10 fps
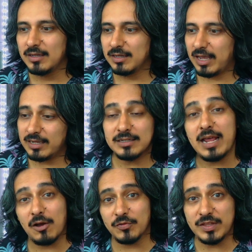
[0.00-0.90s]
And
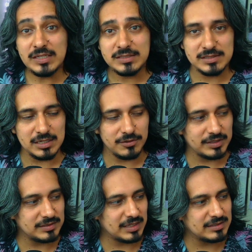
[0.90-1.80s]
now this
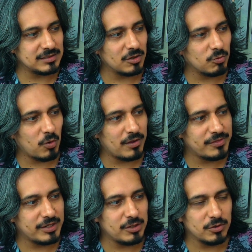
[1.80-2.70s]
series is not one
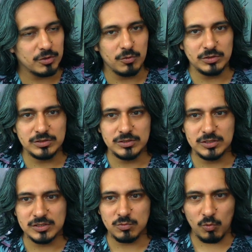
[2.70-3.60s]
that you're going to
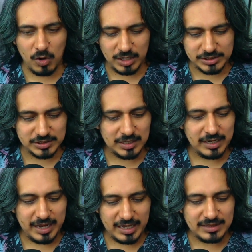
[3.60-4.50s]
just watch
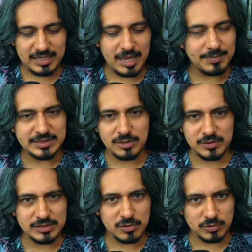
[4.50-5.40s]
and the episode
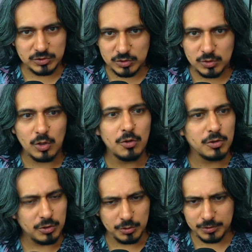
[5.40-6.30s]
is going to
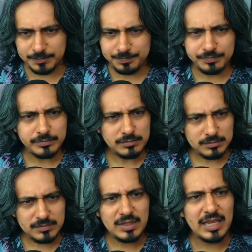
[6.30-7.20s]
conclude
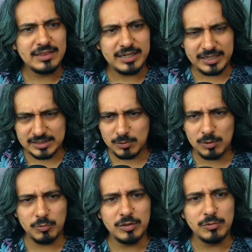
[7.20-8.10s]
and the next one
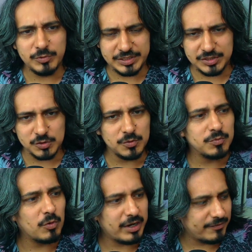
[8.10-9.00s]
will resume
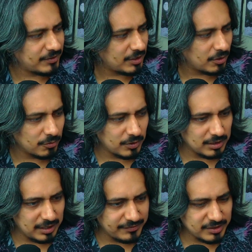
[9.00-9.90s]
whatever the other one
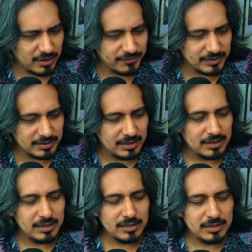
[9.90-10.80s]
left off in.
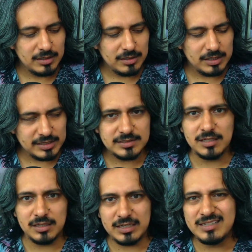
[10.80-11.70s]
Is
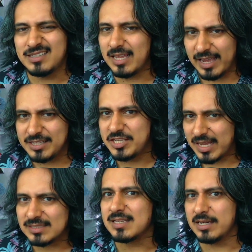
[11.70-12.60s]
not,
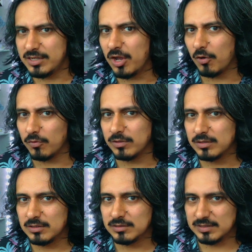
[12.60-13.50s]
yes and no.
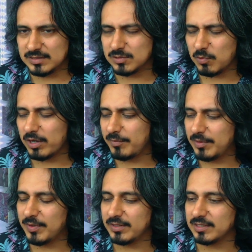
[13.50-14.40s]
This is what I mean
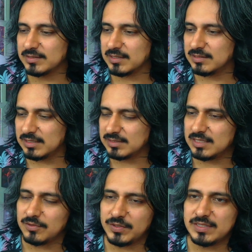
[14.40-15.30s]
by this. The
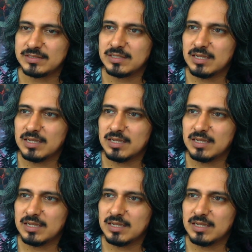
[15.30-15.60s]
series,